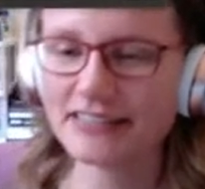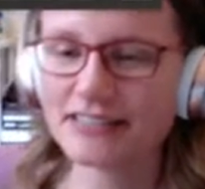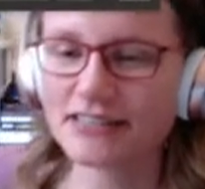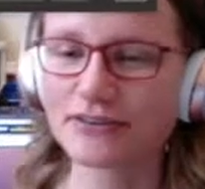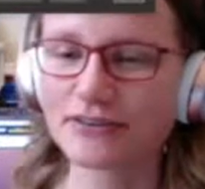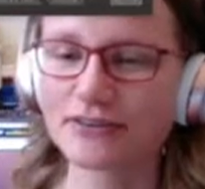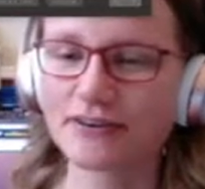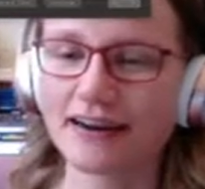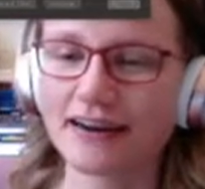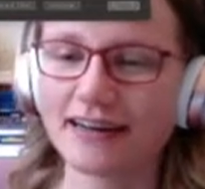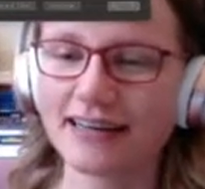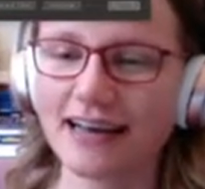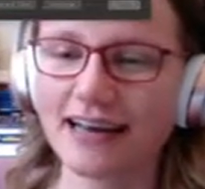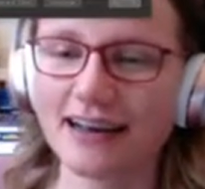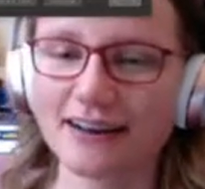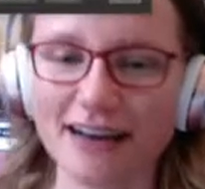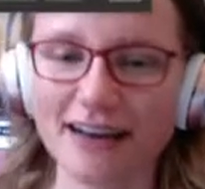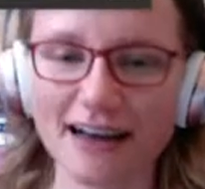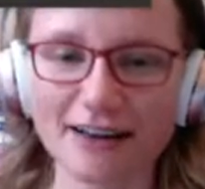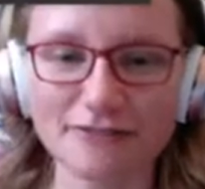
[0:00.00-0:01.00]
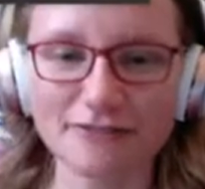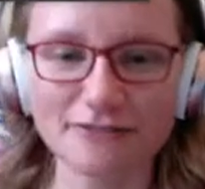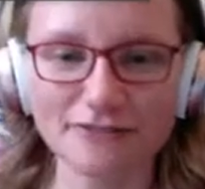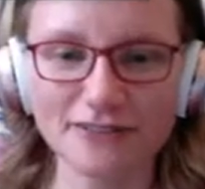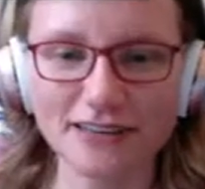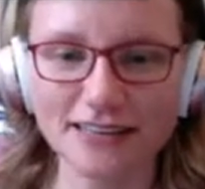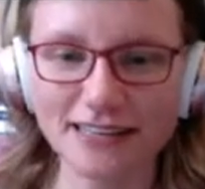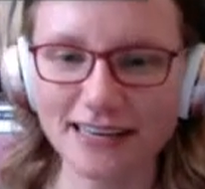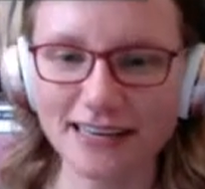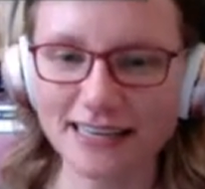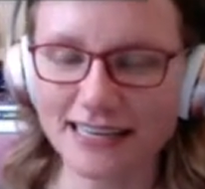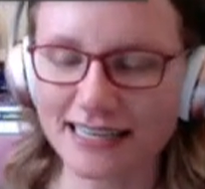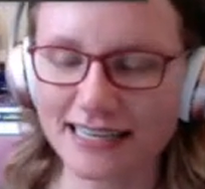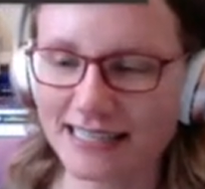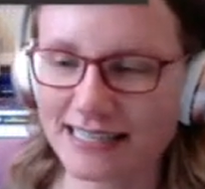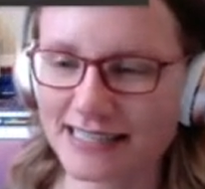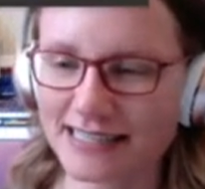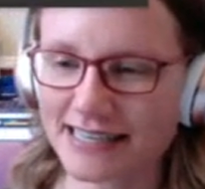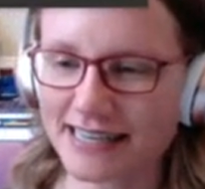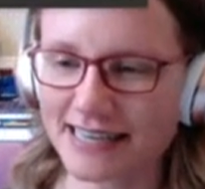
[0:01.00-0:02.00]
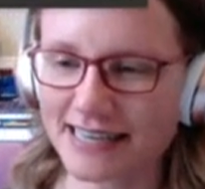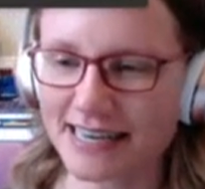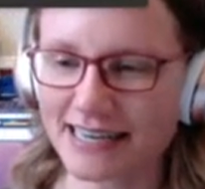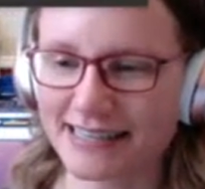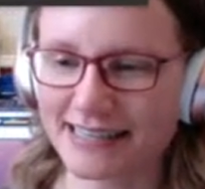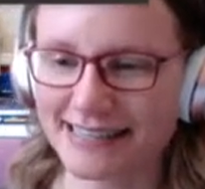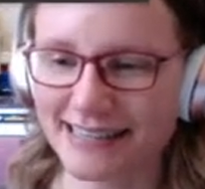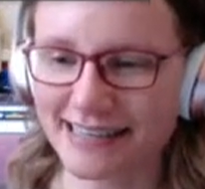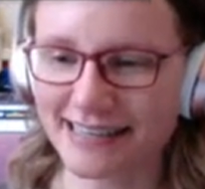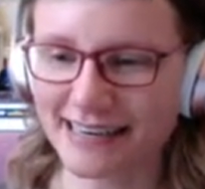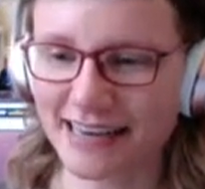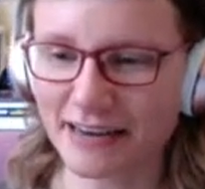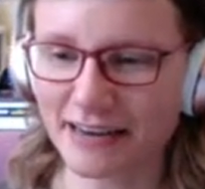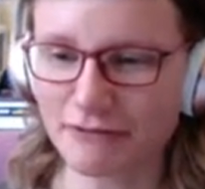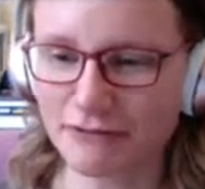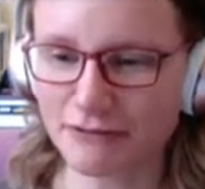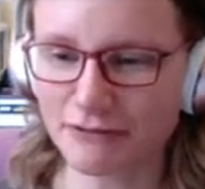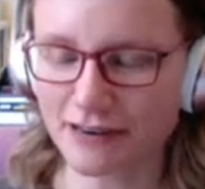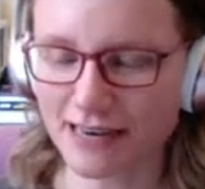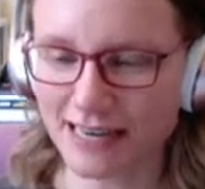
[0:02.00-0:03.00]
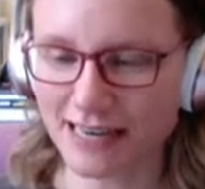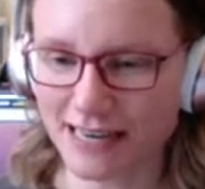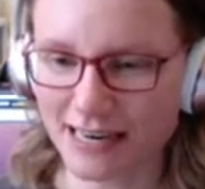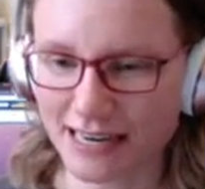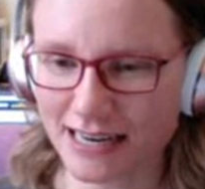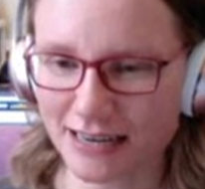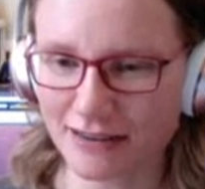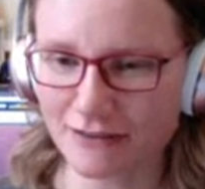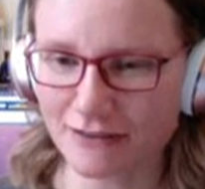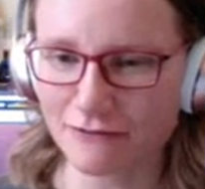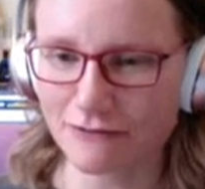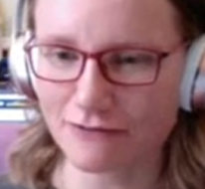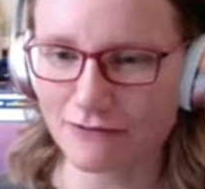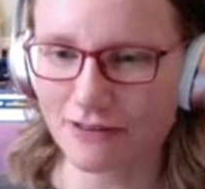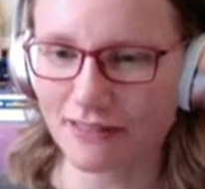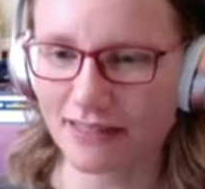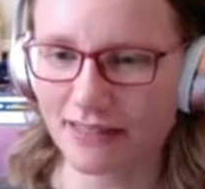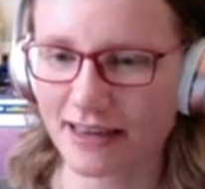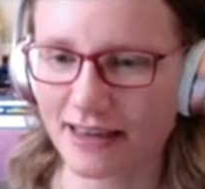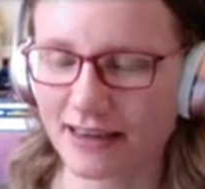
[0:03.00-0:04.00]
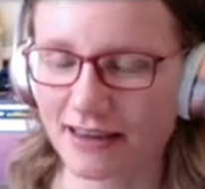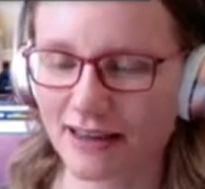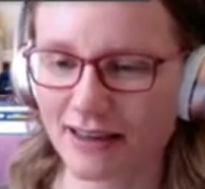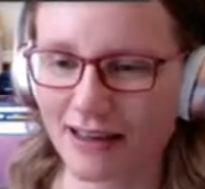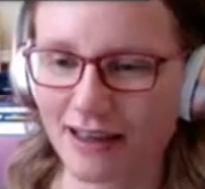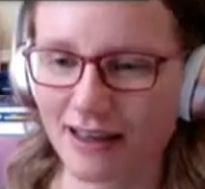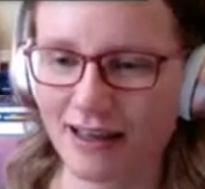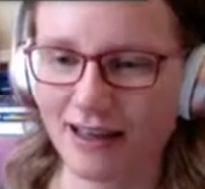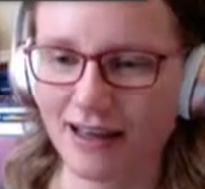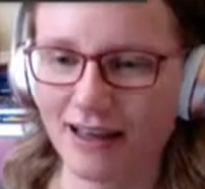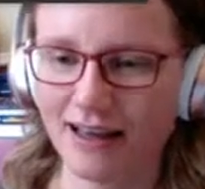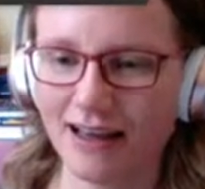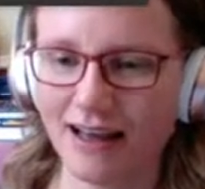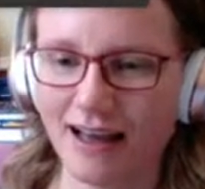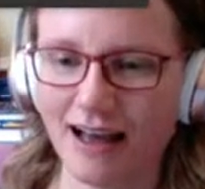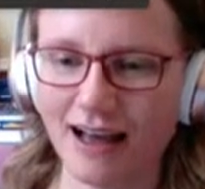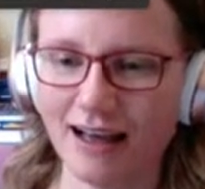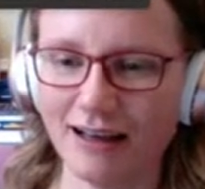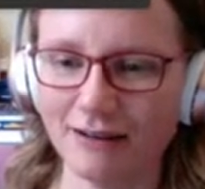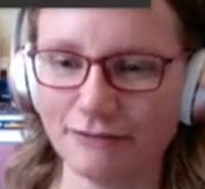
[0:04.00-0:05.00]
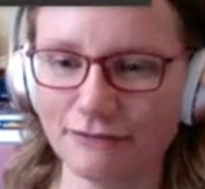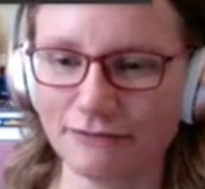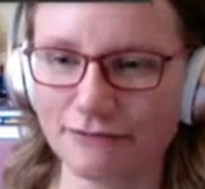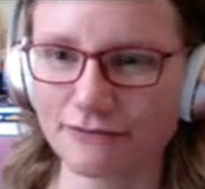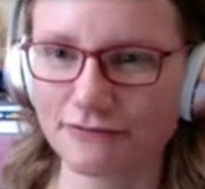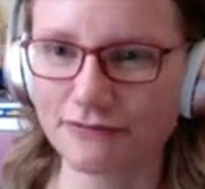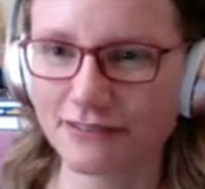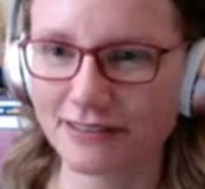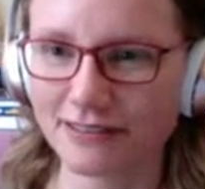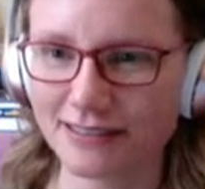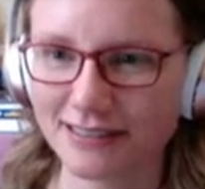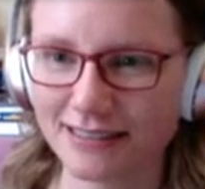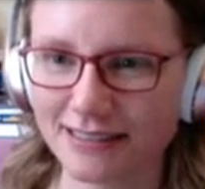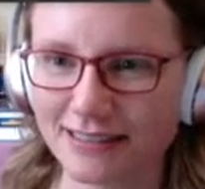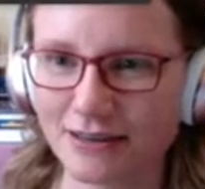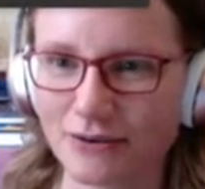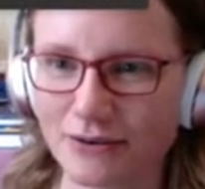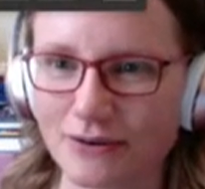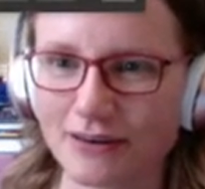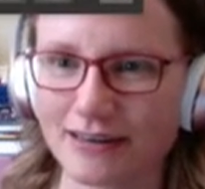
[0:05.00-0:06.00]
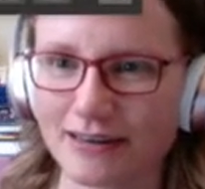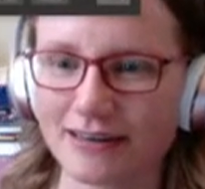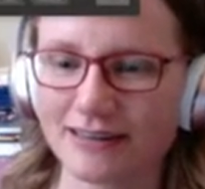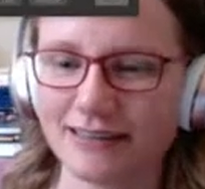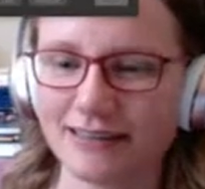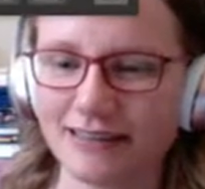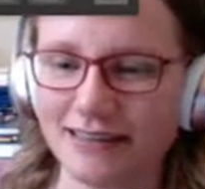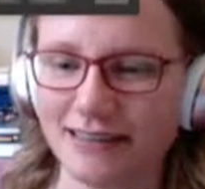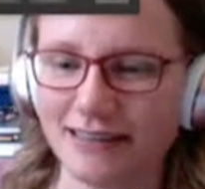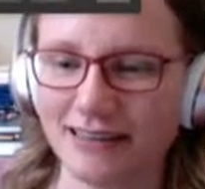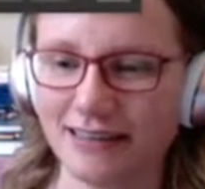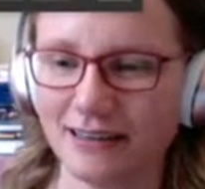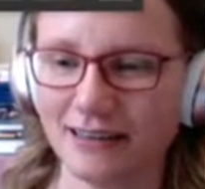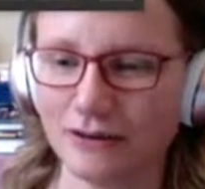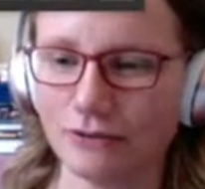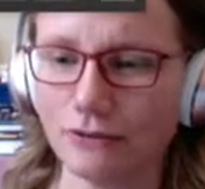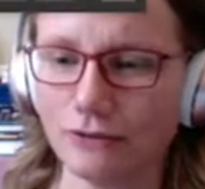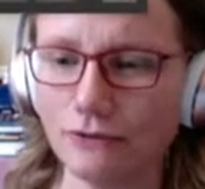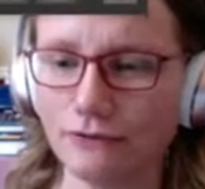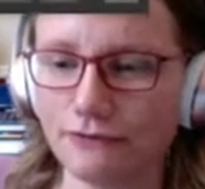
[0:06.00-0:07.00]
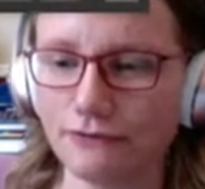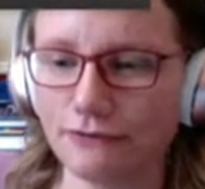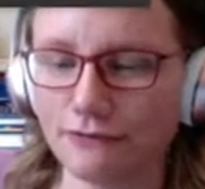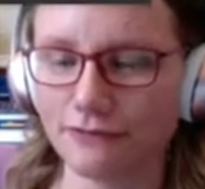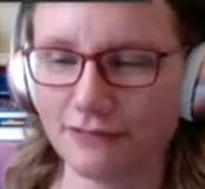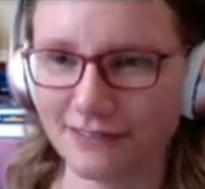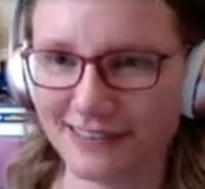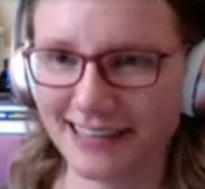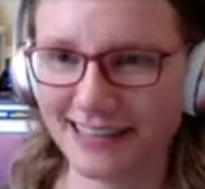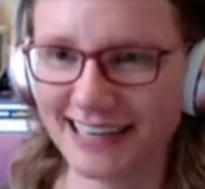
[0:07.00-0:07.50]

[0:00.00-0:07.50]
To cry out, I feel like it needs to end in a fricative, like off or oof.